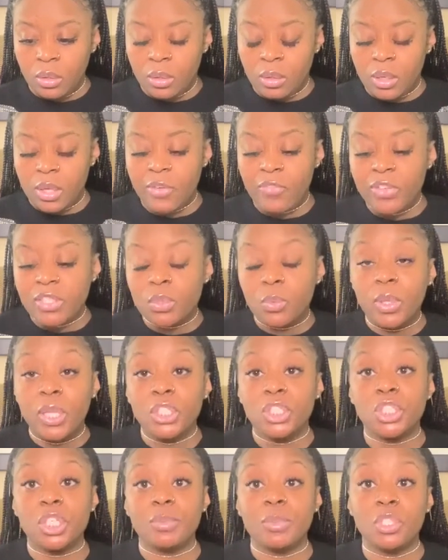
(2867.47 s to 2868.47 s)
if it's a
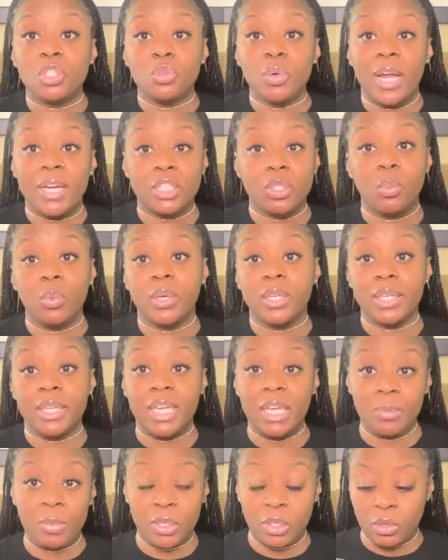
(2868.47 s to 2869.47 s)
relationship that you actually want to
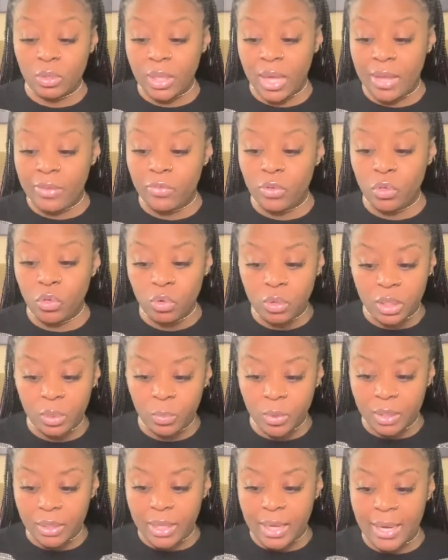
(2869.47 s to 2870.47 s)
keep in your life, you're going to
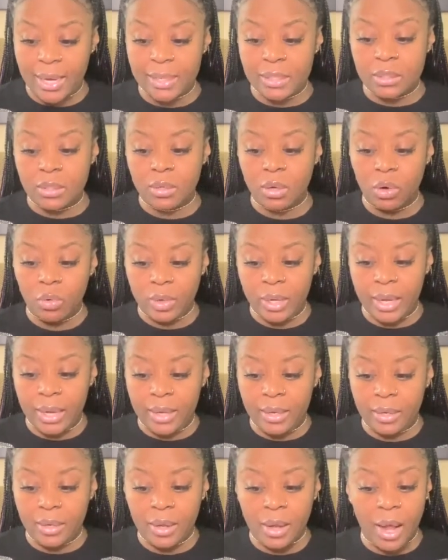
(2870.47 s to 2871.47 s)
realize,
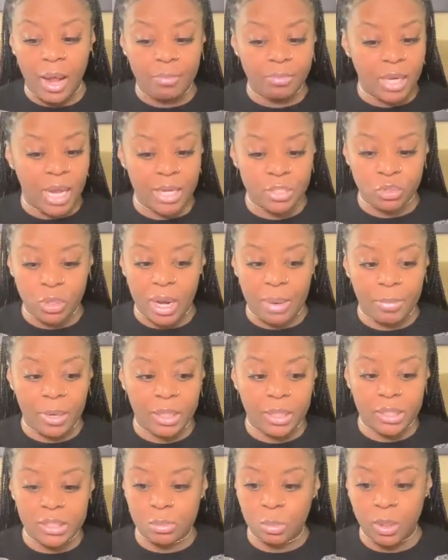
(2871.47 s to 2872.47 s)
okay, I'm not trapped by
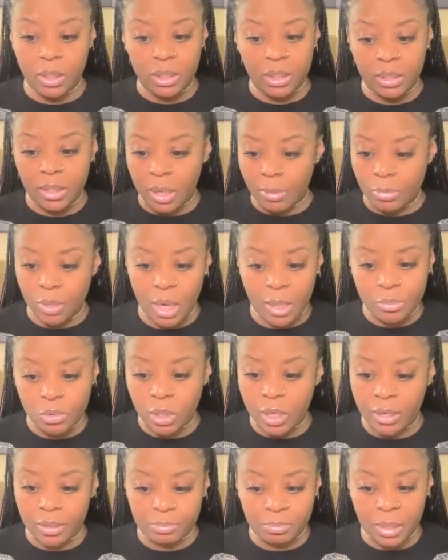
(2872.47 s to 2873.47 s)
this money. I'm not
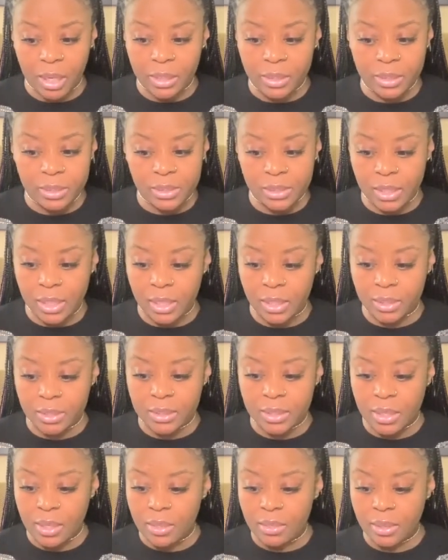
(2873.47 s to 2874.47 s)
trapped by this sex.
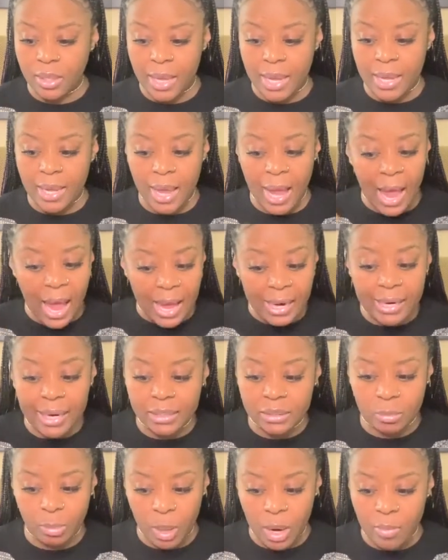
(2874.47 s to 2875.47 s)
Like, I got
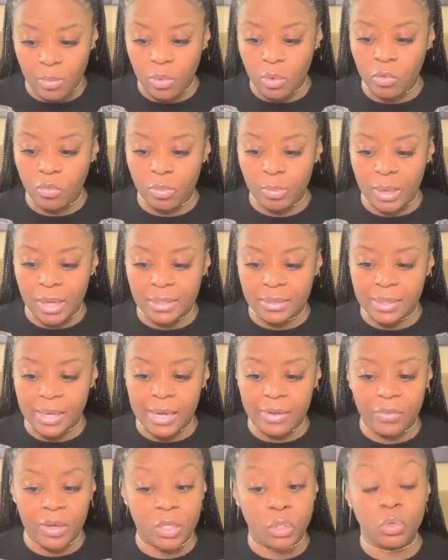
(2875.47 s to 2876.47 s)
the power over my
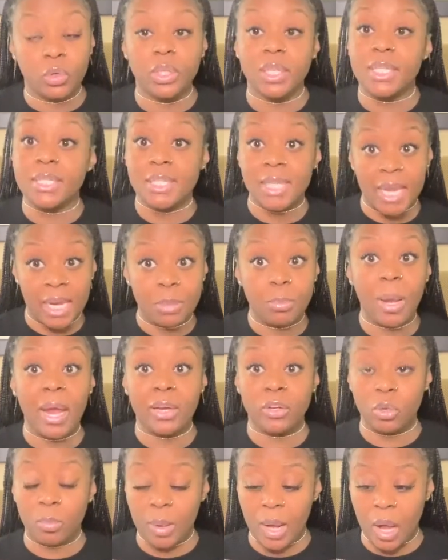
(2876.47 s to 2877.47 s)
life, and you're going to take
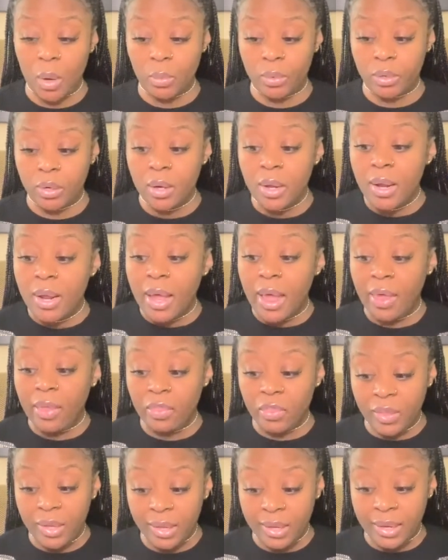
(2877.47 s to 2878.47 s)
back your power. And
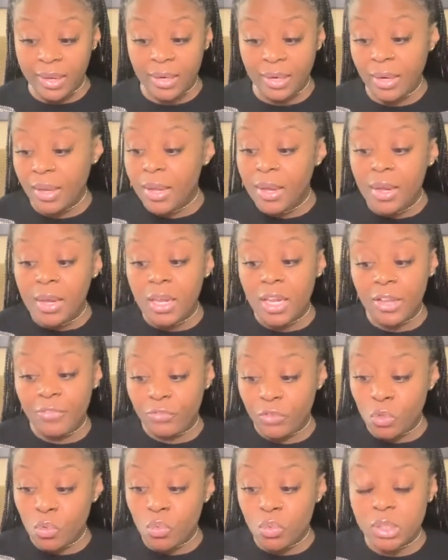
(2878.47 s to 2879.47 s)
then if
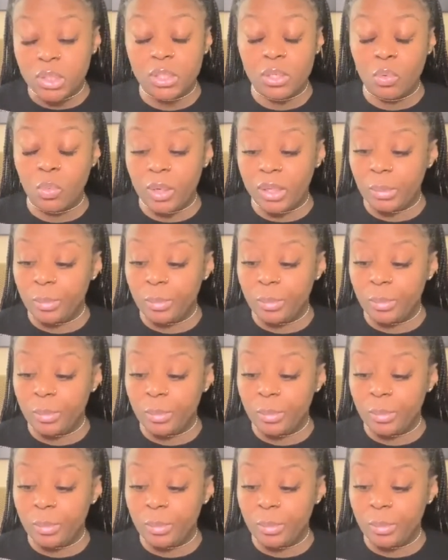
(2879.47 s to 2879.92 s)
you still want to